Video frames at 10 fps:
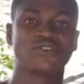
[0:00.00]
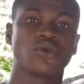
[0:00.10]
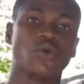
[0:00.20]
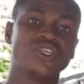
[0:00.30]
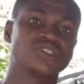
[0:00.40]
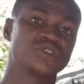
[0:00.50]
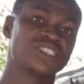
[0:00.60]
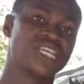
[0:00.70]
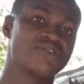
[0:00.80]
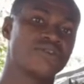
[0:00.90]
going to
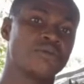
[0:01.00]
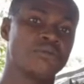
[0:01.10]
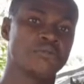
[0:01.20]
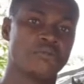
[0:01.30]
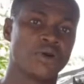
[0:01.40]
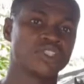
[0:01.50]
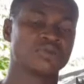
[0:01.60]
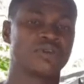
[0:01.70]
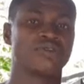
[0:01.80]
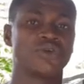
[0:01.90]
7
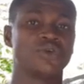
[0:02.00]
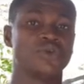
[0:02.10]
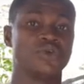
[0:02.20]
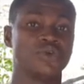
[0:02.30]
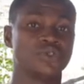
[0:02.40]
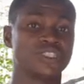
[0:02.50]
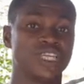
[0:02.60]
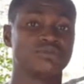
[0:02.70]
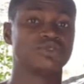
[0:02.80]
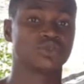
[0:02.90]
months before you use
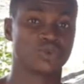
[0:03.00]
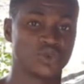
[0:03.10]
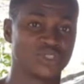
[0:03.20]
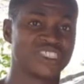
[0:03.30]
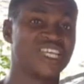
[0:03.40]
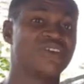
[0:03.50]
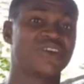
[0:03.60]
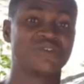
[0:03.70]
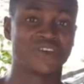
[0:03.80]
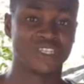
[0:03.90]
him to cross.
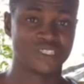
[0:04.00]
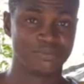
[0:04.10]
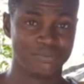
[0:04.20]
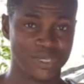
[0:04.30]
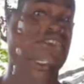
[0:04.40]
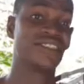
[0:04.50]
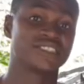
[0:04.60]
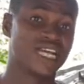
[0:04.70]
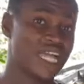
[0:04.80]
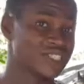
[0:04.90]
Even if it is big, the
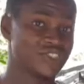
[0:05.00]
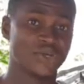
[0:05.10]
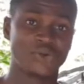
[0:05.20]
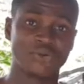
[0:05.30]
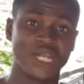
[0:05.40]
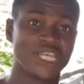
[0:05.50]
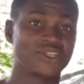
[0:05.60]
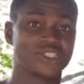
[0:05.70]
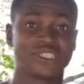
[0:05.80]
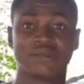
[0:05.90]
size really
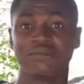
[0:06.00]
doesn't